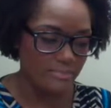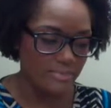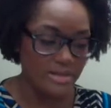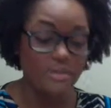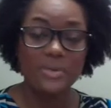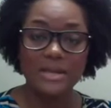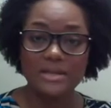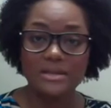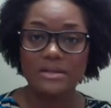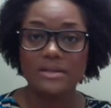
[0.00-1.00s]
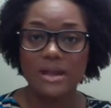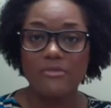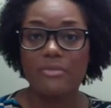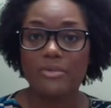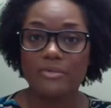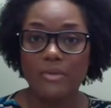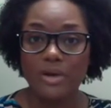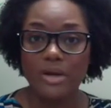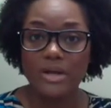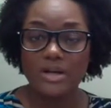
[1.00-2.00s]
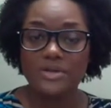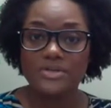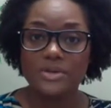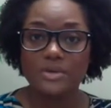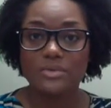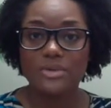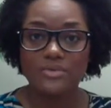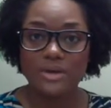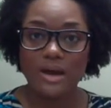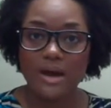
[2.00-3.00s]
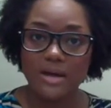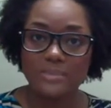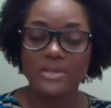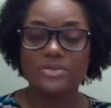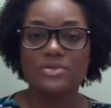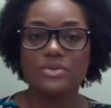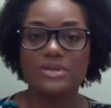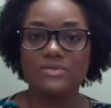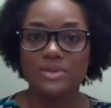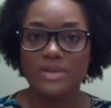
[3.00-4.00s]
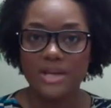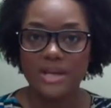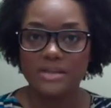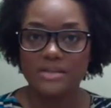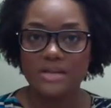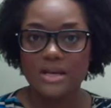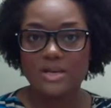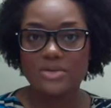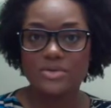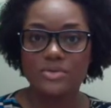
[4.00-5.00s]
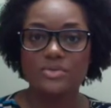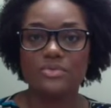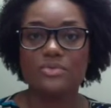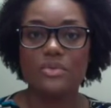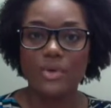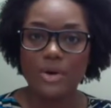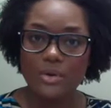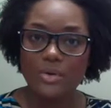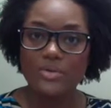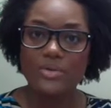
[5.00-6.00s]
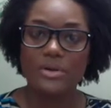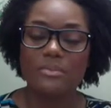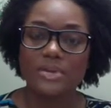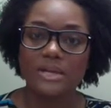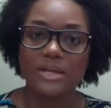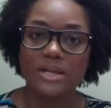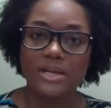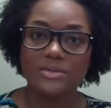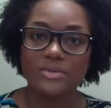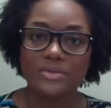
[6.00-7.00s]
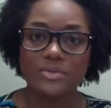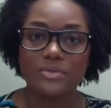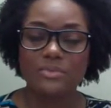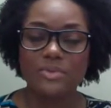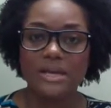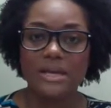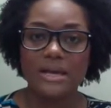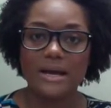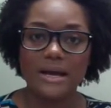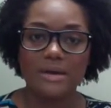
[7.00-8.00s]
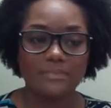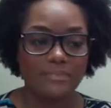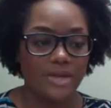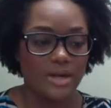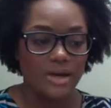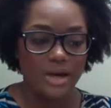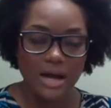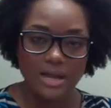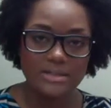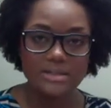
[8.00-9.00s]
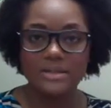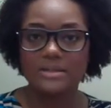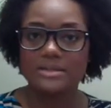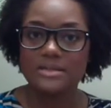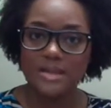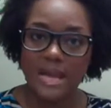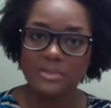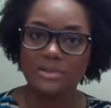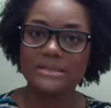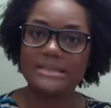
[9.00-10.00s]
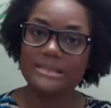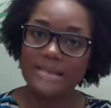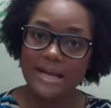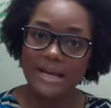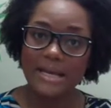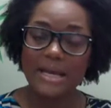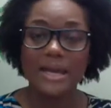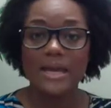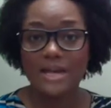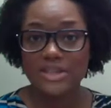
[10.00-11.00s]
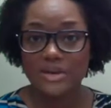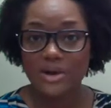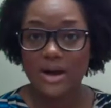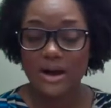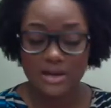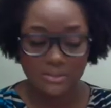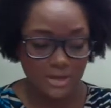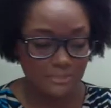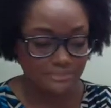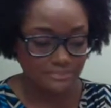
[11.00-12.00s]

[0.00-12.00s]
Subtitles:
independent than ever before. So different economies are doing different things to grow their ability to be constant and stable and steady in their economy,